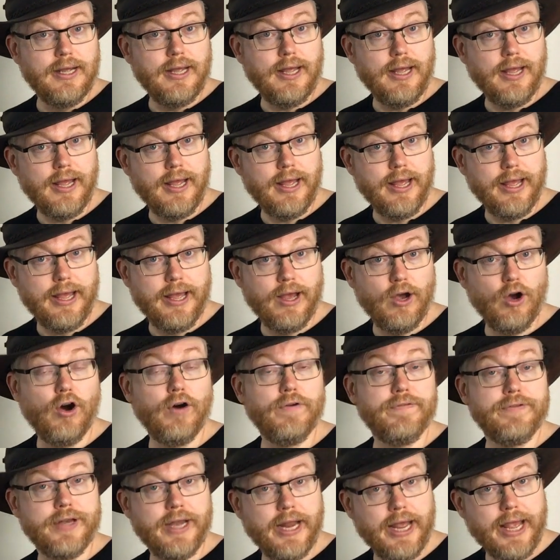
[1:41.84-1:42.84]

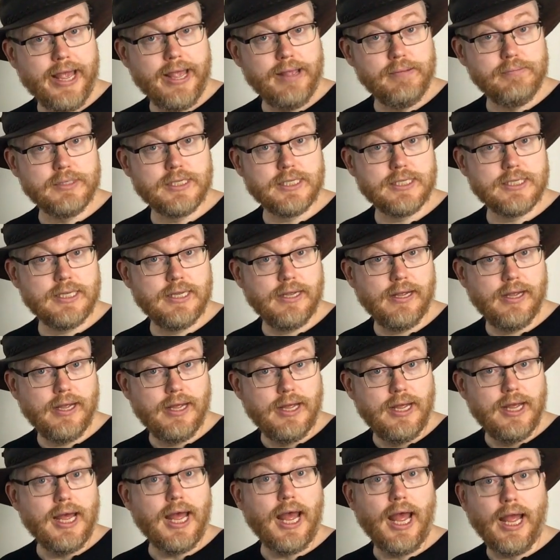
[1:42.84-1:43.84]
of names
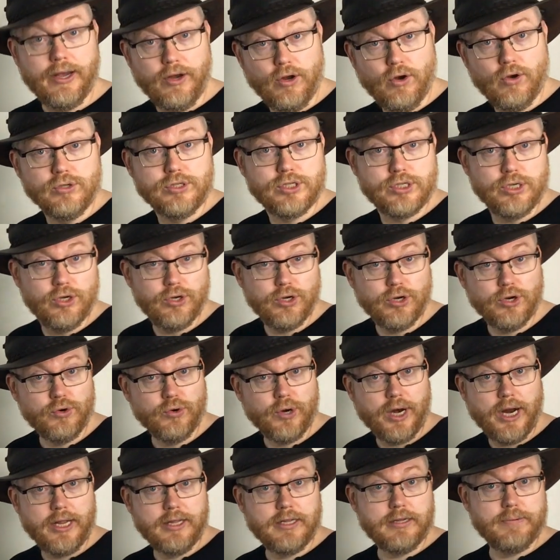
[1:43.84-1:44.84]
and also a
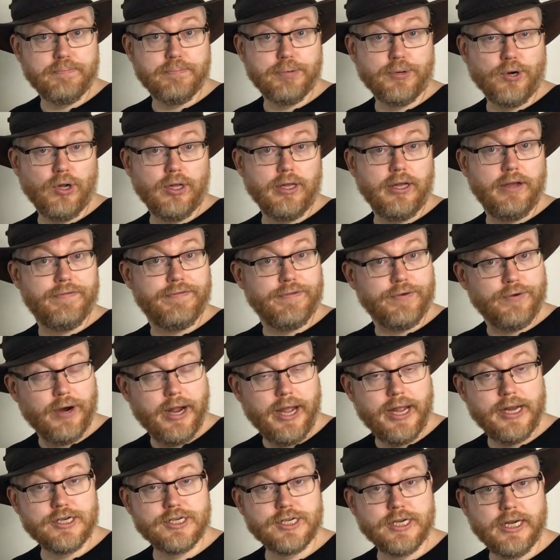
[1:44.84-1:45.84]
great
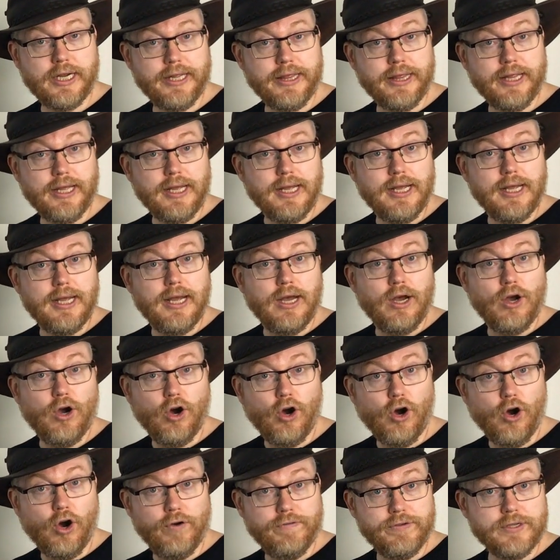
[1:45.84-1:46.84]
proliferation
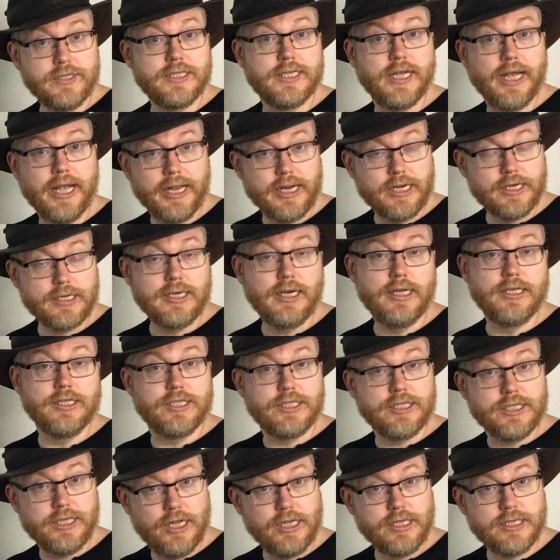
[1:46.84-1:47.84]
of section
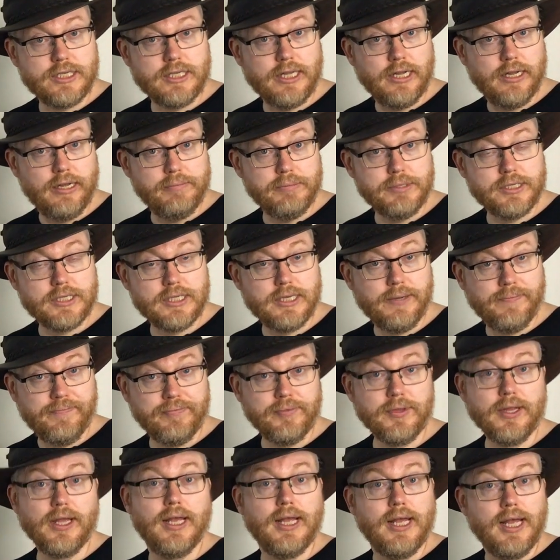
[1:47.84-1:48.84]
systems,
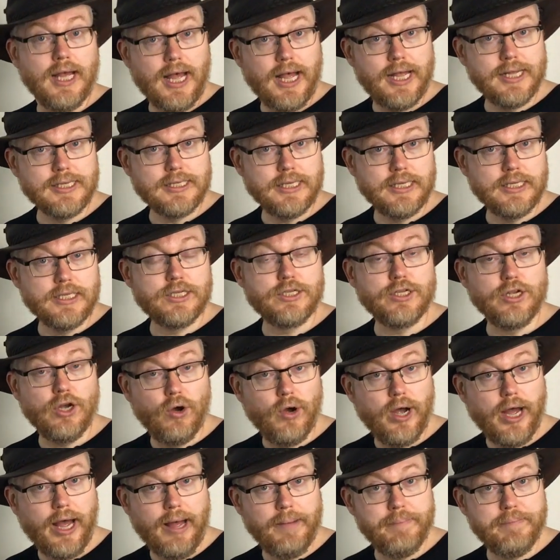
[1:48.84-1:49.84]
as it so
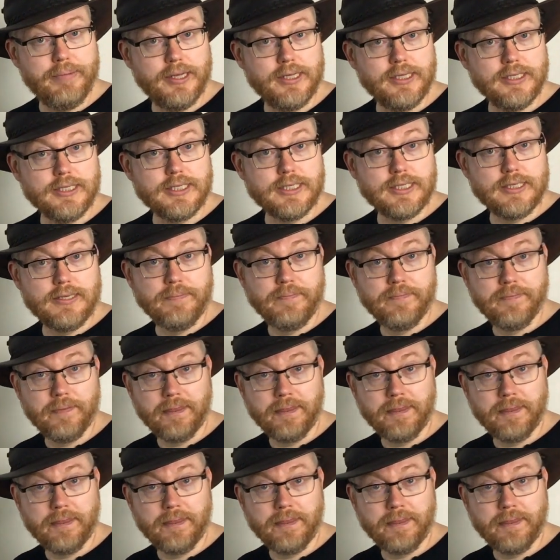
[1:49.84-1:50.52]
happens.